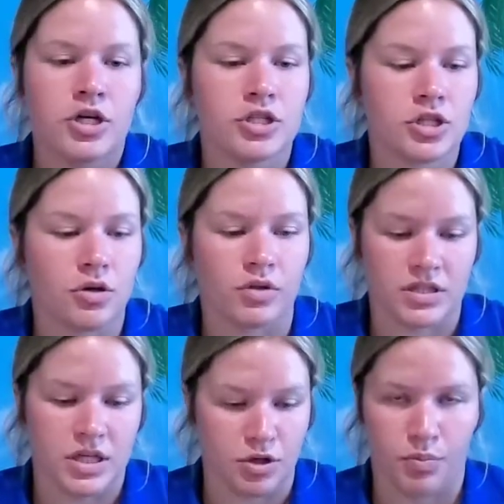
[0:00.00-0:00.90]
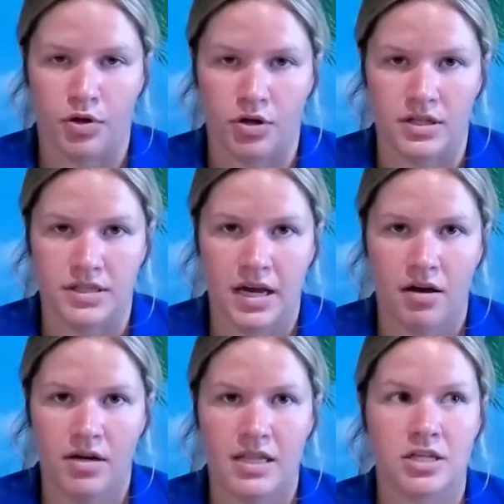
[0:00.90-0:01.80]
So let's say you put her in a
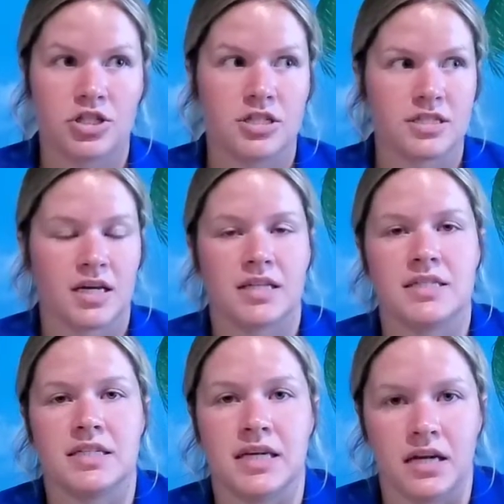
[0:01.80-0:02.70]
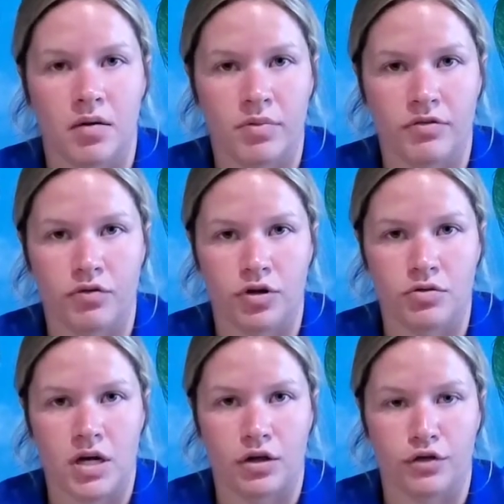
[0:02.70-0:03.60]
down and then she decides to get up before you
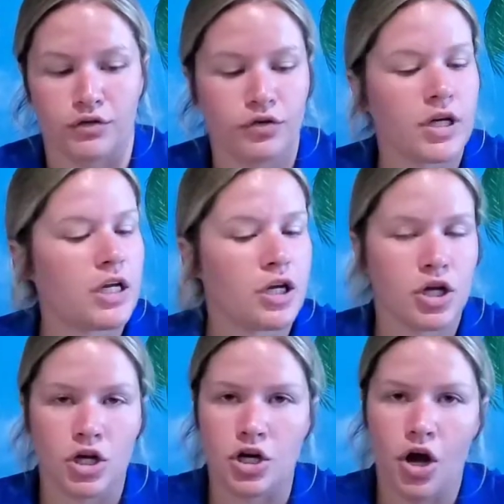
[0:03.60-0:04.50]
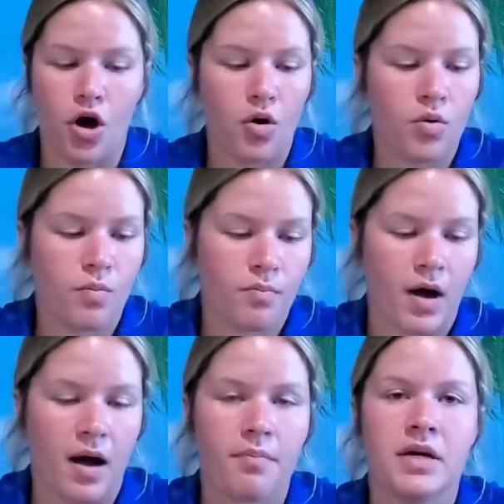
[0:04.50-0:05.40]
tell her free, no,
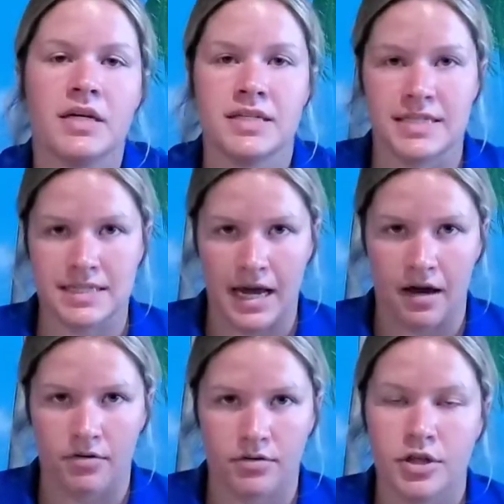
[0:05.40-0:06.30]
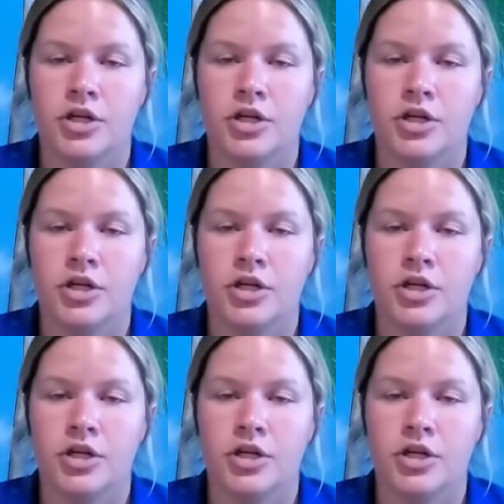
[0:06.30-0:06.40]
pop, down.